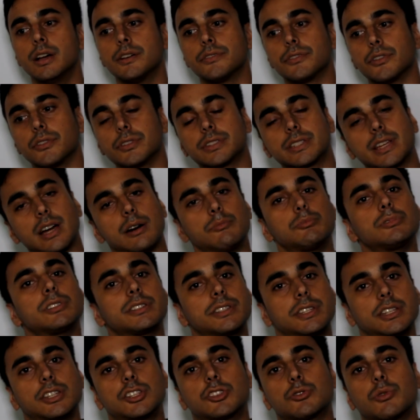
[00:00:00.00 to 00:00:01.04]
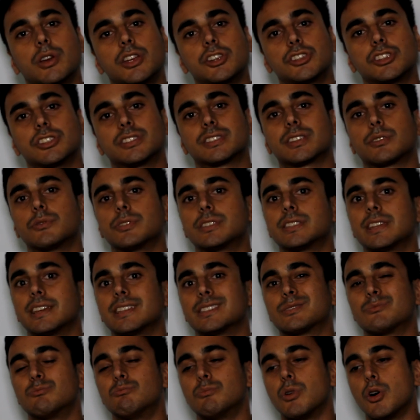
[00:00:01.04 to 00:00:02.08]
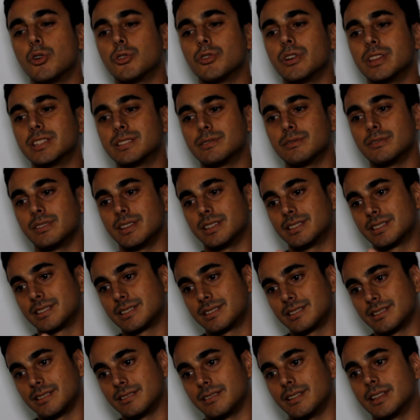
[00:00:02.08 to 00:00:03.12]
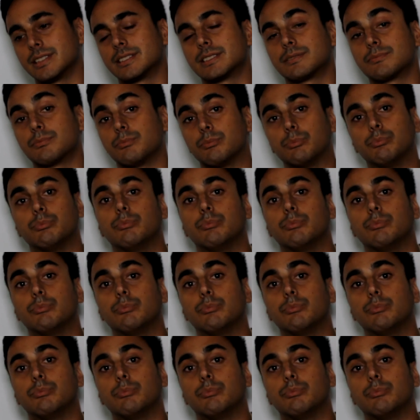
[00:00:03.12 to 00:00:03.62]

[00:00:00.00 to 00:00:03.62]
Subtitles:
Those couple of situations, I would say it's